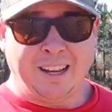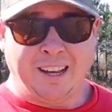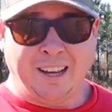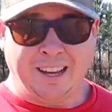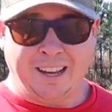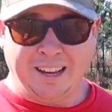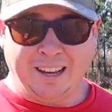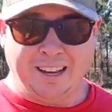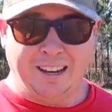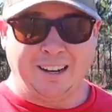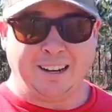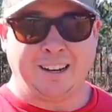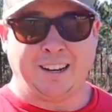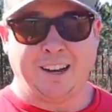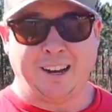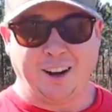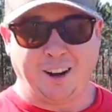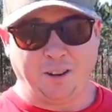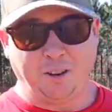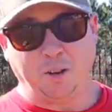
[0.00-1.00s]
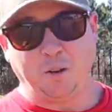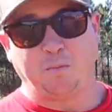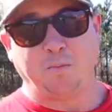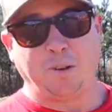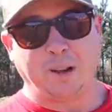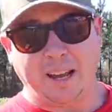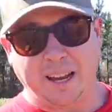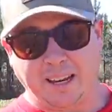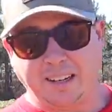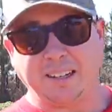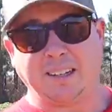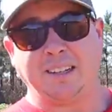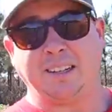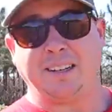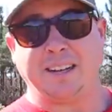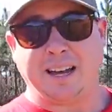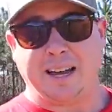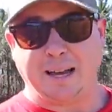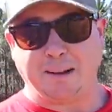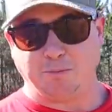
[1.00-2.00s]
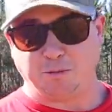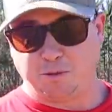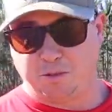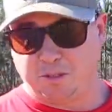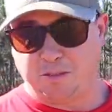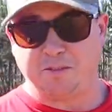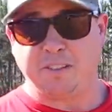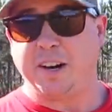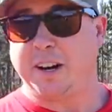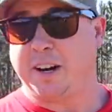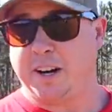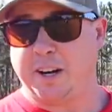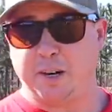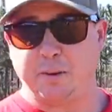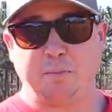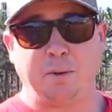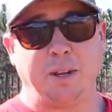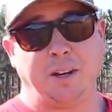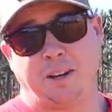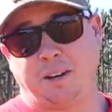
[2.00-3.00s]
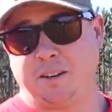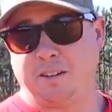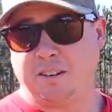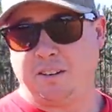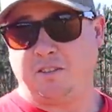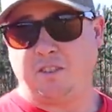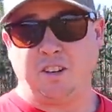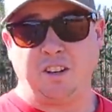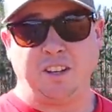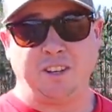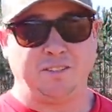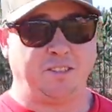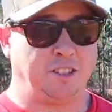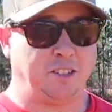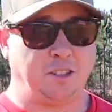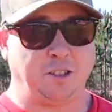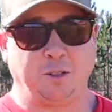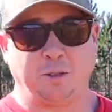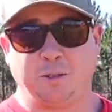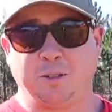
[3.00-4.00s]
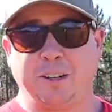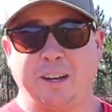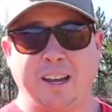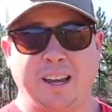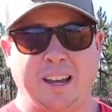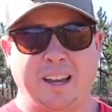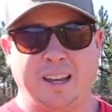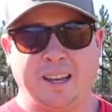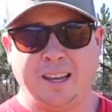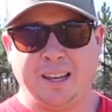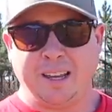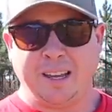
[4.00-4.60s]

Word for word: And although planting times will vary depending on if you live in a short day,